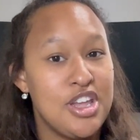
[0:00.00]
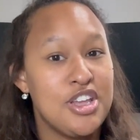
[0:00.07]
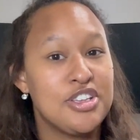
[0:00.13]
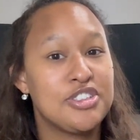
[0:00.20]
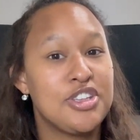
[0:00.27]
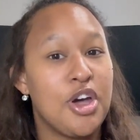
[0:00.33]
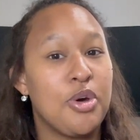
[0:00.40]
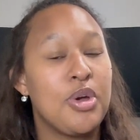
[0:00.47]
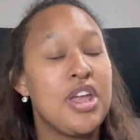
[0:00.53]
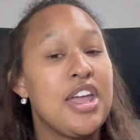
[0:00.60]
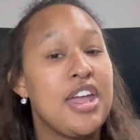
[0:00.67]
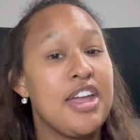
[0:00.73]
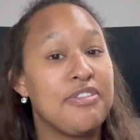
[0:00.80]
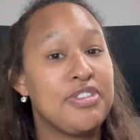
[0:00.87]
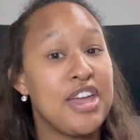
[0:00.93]
So
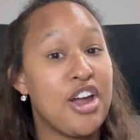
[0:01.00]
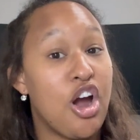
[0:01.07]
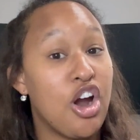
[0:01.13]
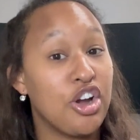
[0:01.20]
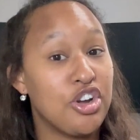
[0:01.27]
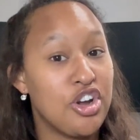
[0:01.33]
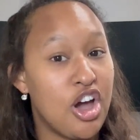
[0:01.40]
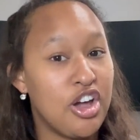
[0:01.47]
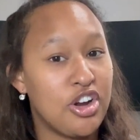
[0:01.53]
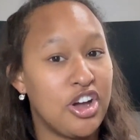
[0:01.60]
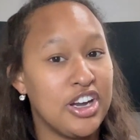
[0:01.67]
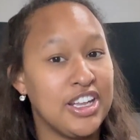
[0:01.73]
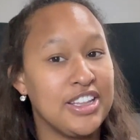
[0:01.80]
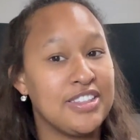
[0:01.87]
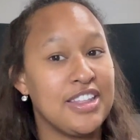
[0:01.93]
if they are not
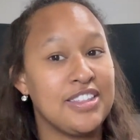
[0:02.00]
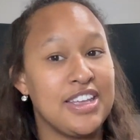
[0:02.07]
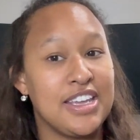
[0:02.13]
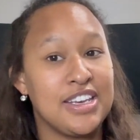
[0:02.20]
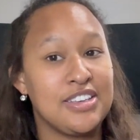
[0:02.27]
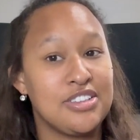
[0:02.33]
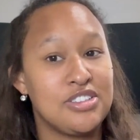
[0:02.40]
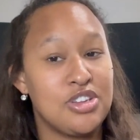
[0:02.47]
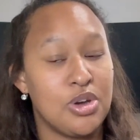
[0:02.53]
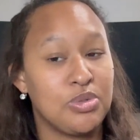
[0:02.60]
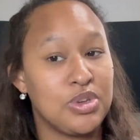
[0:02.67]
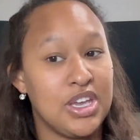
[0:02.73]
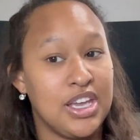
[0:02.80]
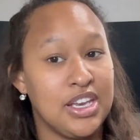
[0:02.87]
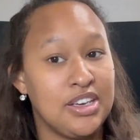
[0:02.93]
on it, then they don't
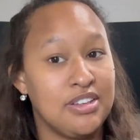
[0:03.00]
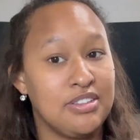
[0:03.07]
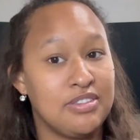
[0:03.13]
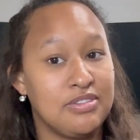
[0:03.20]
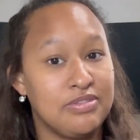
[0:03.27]
get